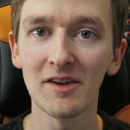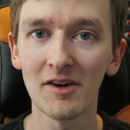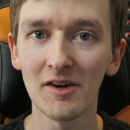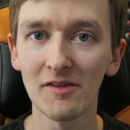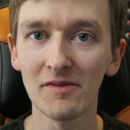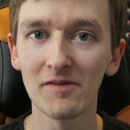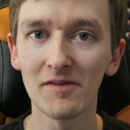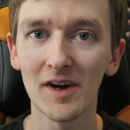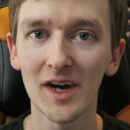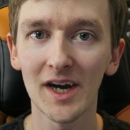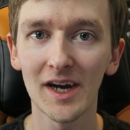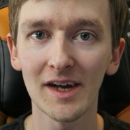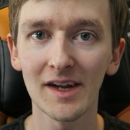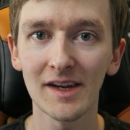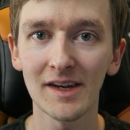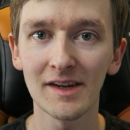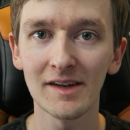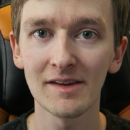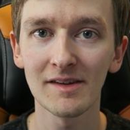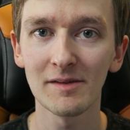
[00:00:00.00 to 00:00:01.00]
off,
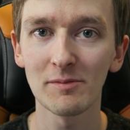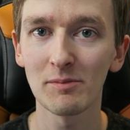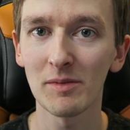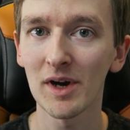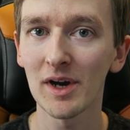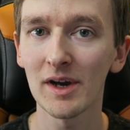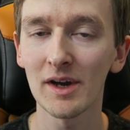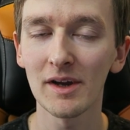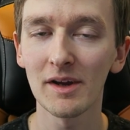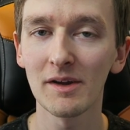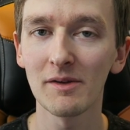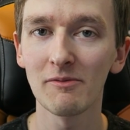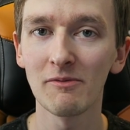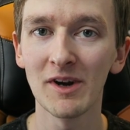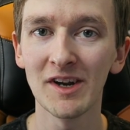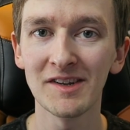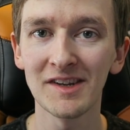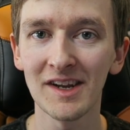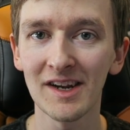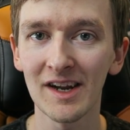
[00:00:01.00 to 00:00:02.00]
and my
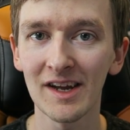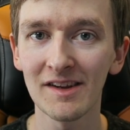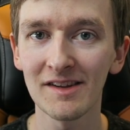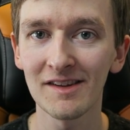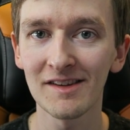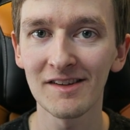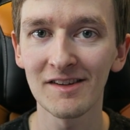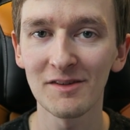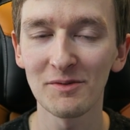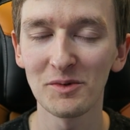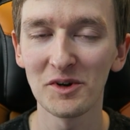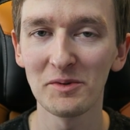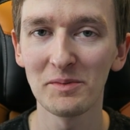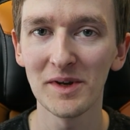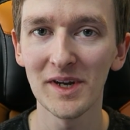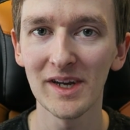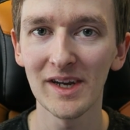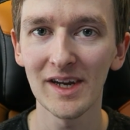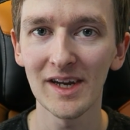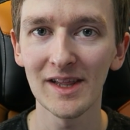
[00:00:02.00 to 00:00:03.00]
racing license will
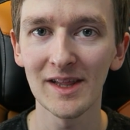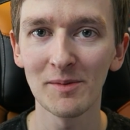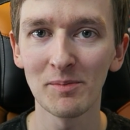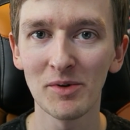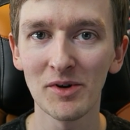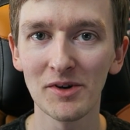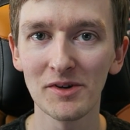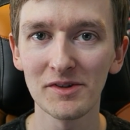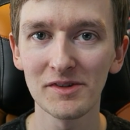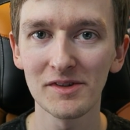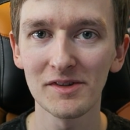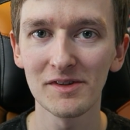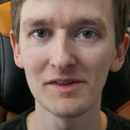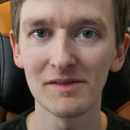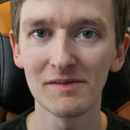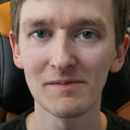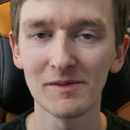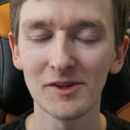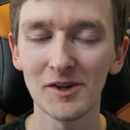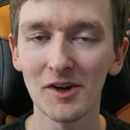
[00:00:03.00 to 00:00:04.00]
be in the post
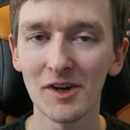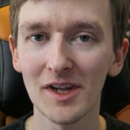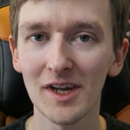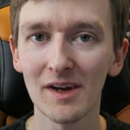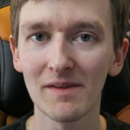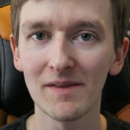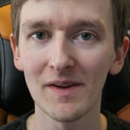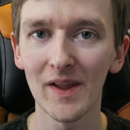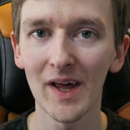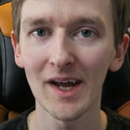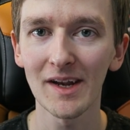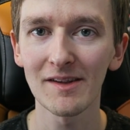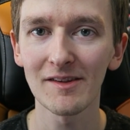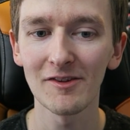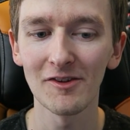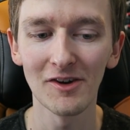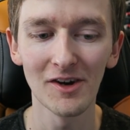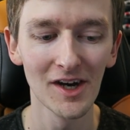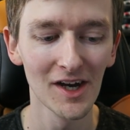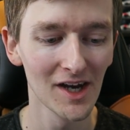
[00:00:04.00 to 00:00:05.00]
shortly after that.
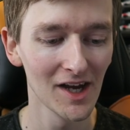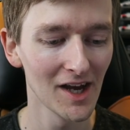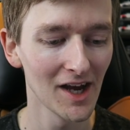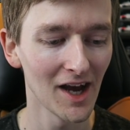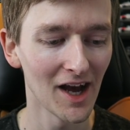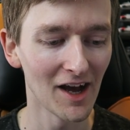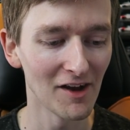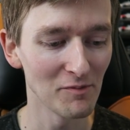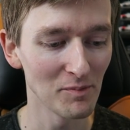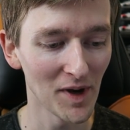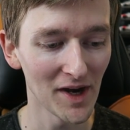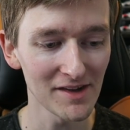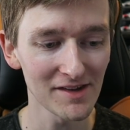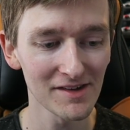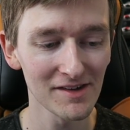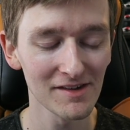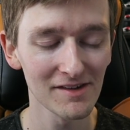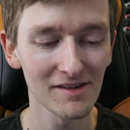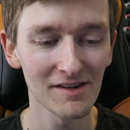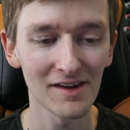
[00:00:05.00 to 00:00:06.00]
So I've
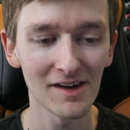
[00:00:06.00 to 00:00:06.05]
passed.